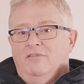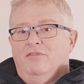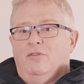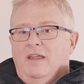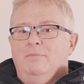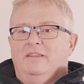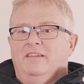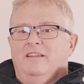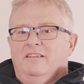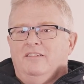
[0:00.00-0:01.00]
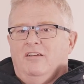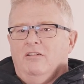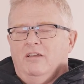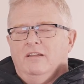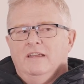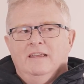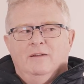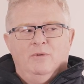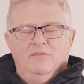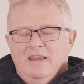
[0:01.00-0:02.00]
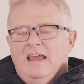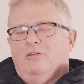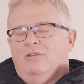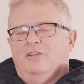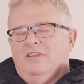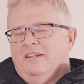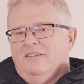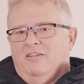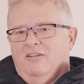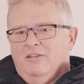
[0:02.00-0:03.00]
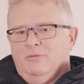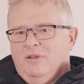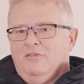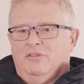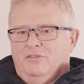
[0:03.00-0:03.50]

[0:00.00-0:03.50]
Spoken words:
for a particular target. We've now got that target, we've got a